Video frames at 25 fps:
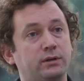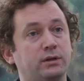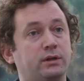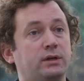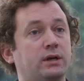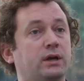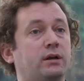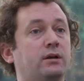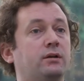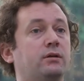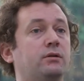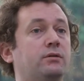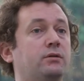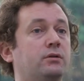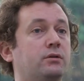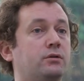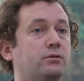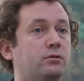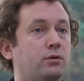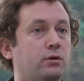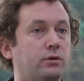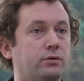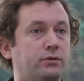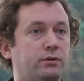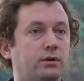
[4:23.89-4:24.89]
the
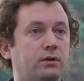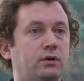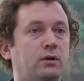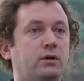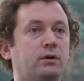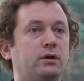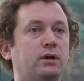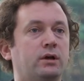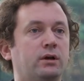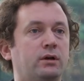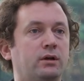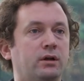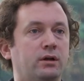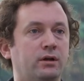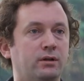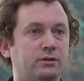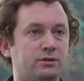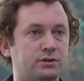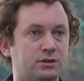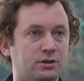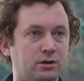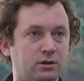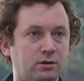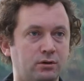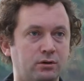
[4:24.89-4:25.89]
growth along a
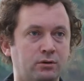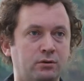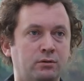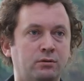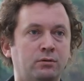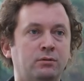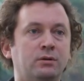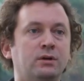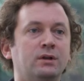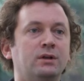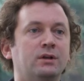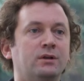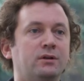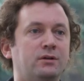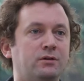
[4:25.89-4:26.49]
slow